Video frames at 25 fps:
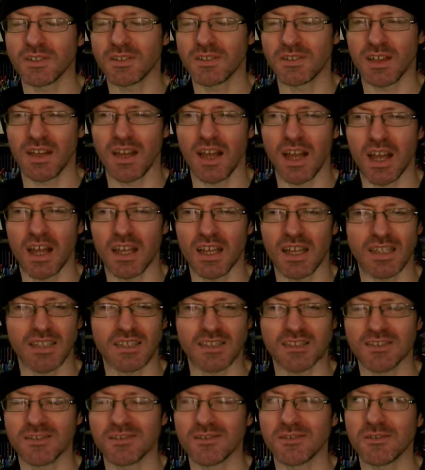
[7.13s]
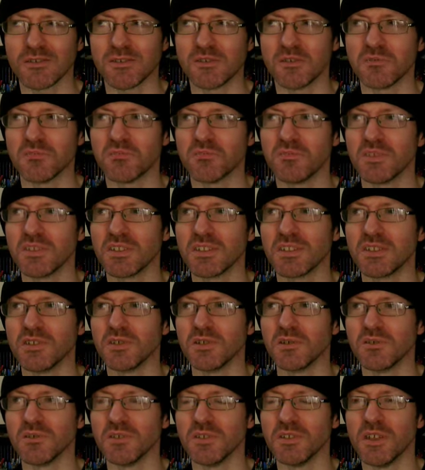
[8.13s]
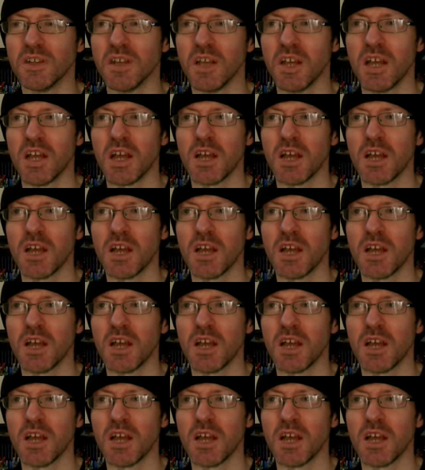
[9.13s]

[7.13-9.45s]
because I, I, I just couldn't really deal with it.